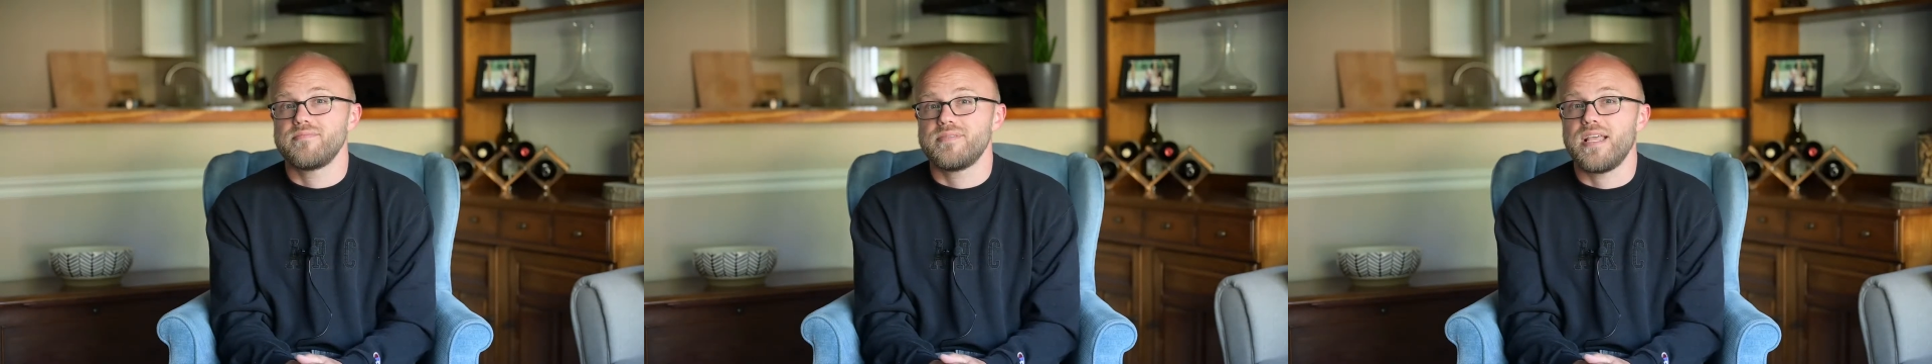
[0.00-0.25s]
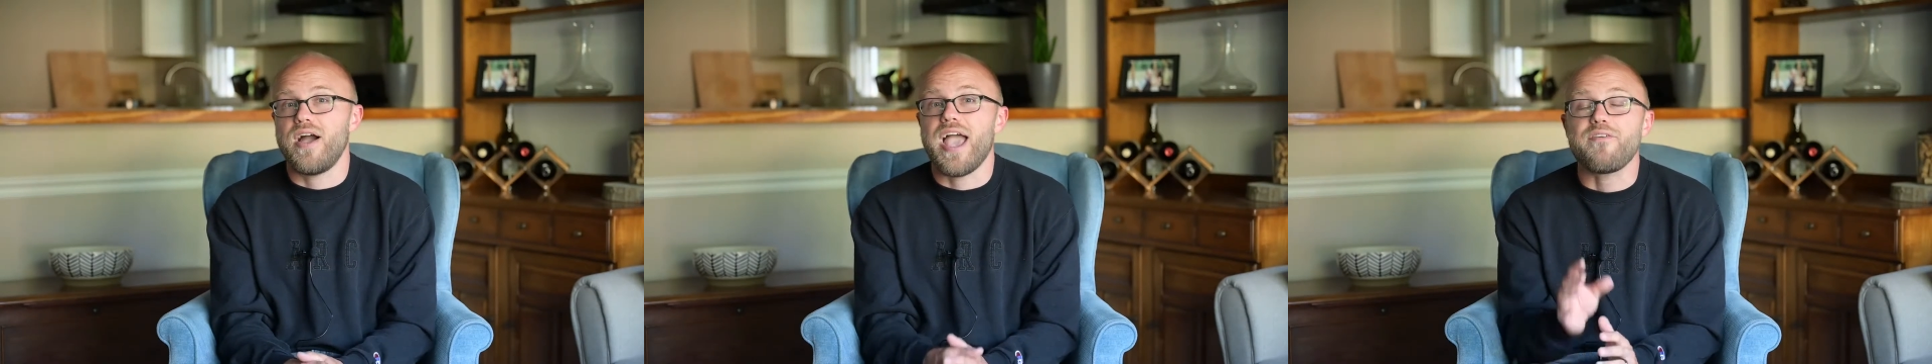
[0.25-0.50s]

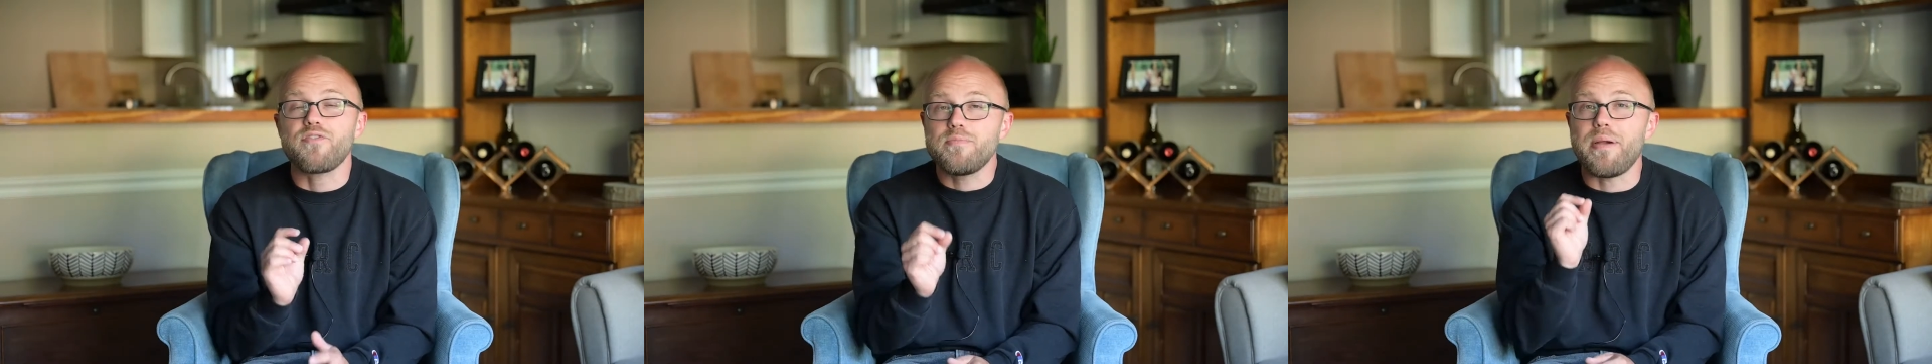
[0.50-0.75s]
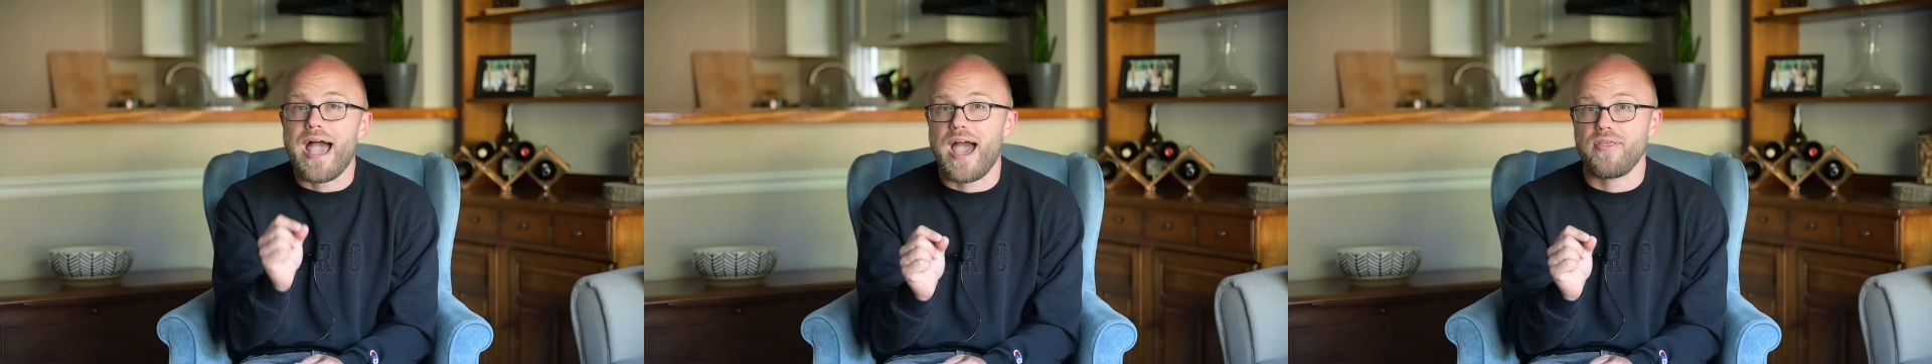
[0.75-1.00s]
Now, every
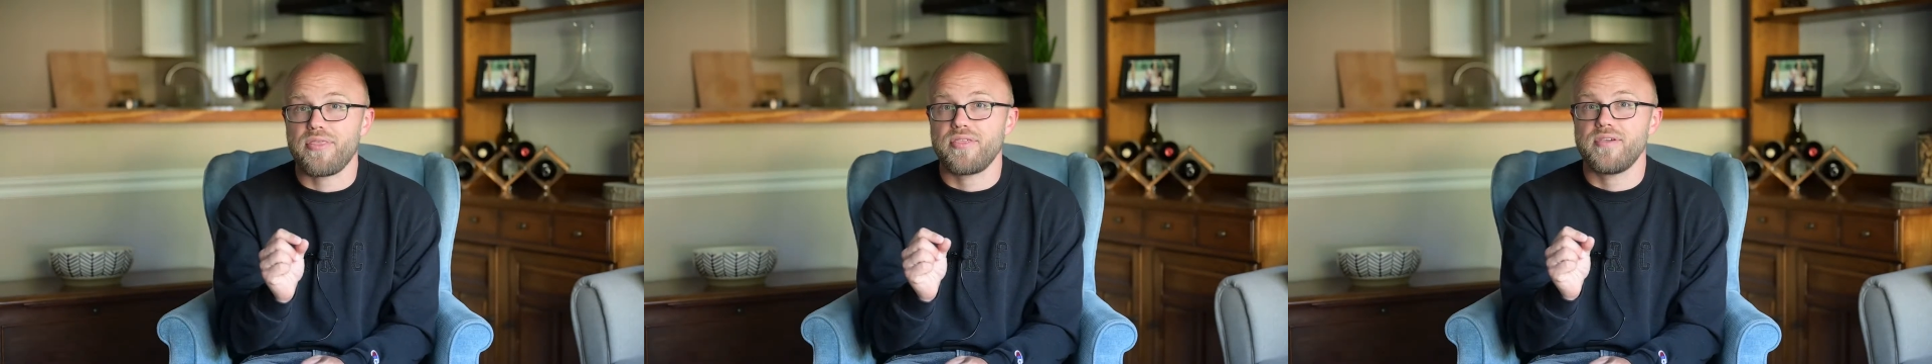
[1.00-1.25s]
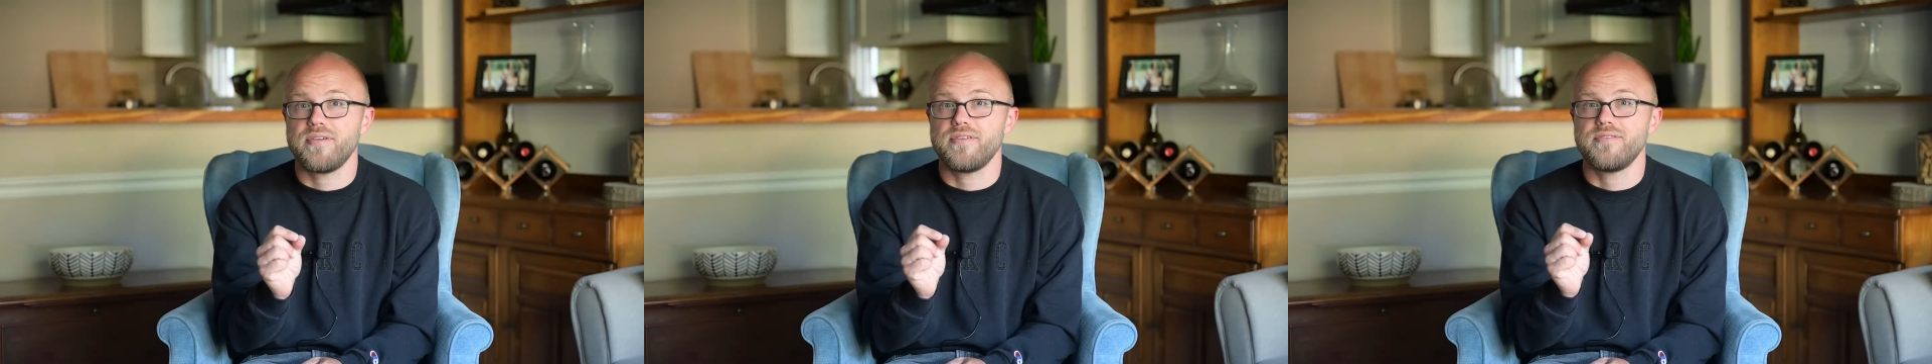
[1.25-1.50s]
path
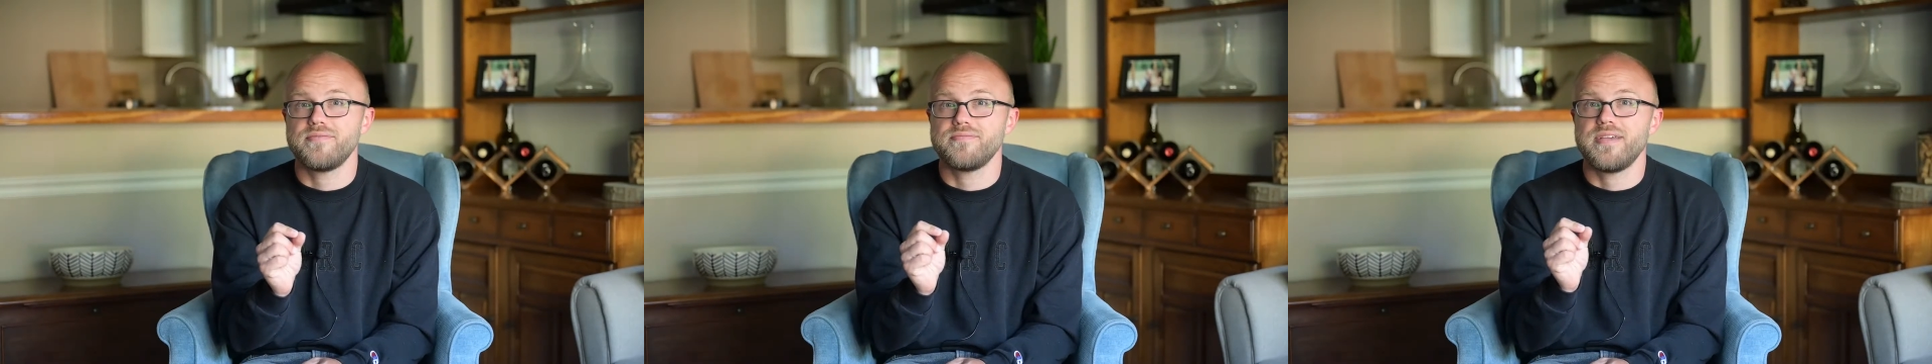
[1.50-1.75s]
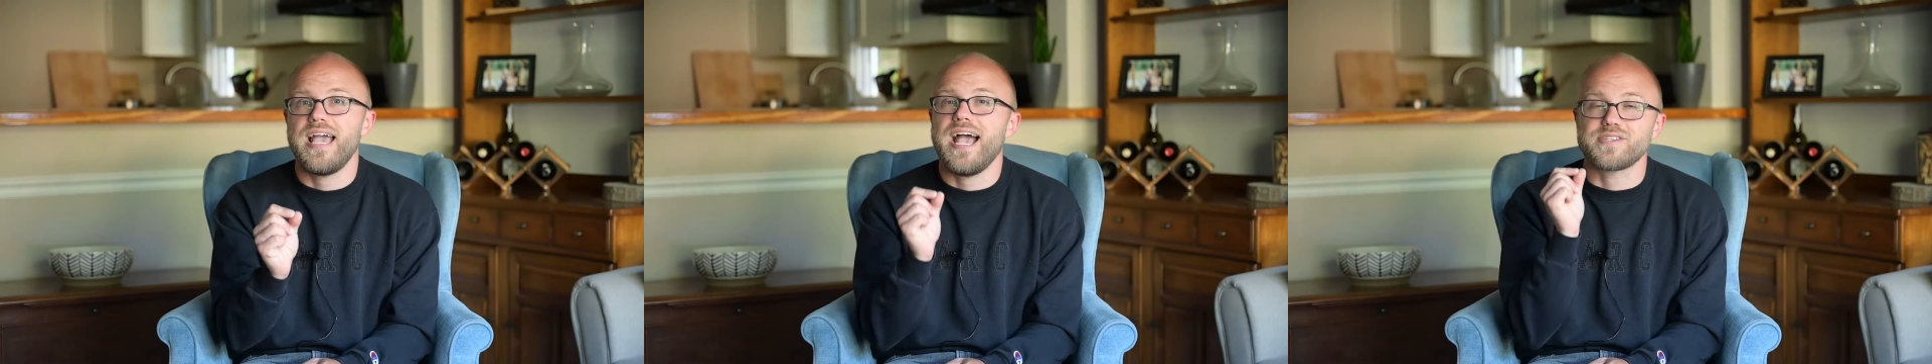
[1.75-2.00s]

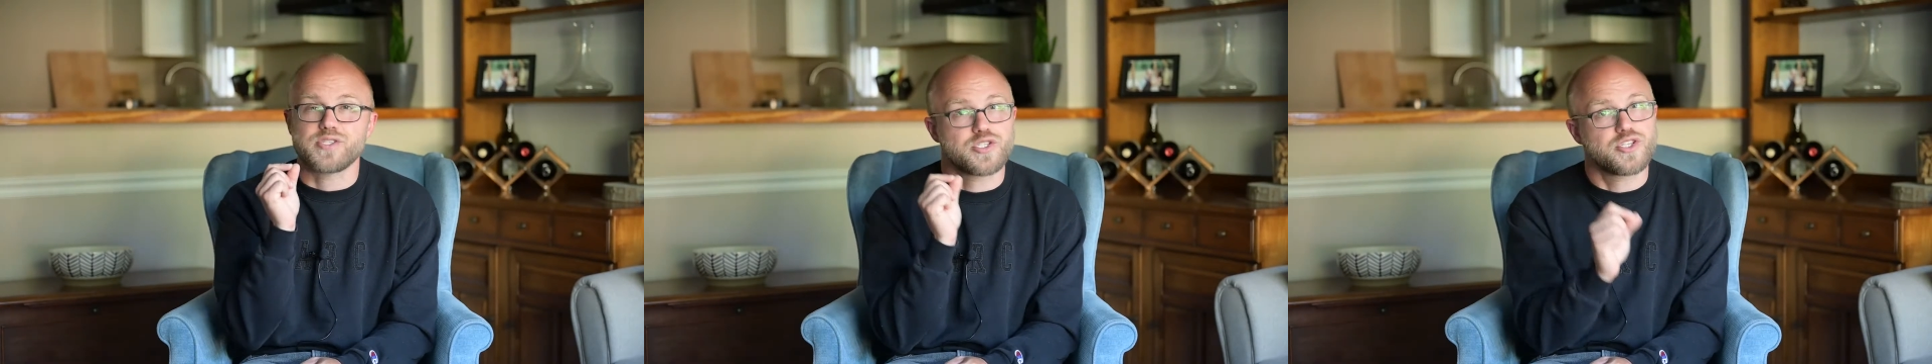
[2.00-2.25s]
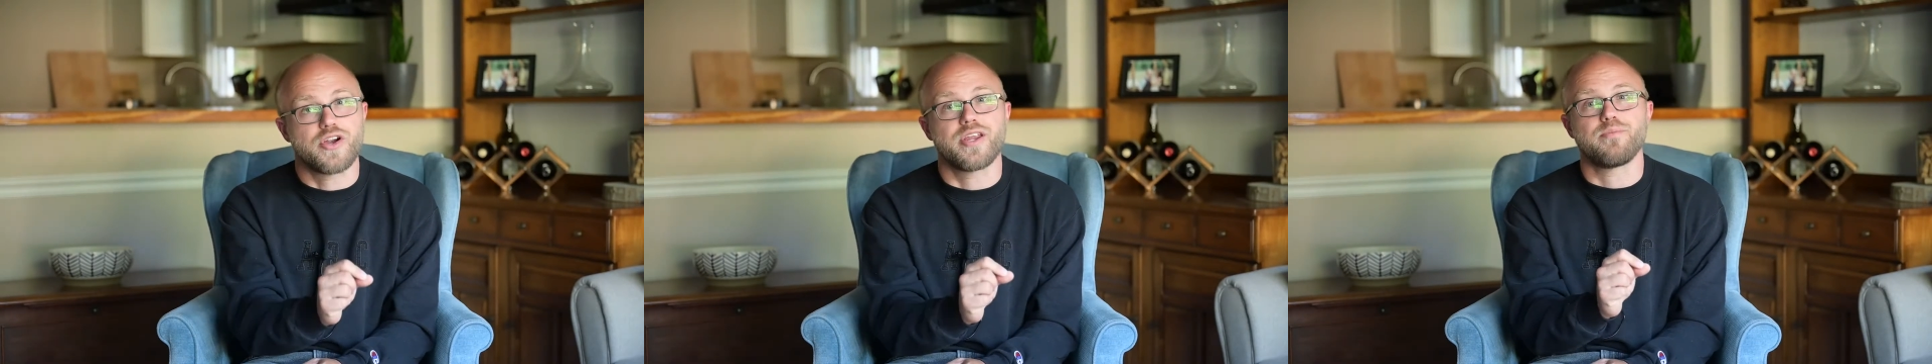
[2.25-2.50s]
has a
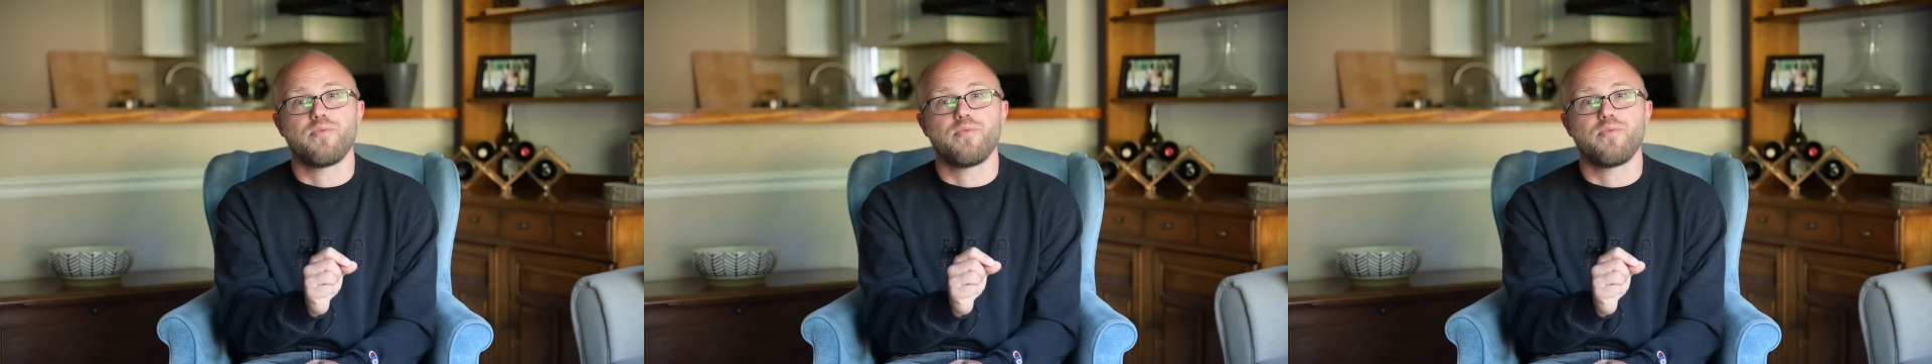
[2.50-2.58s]
starting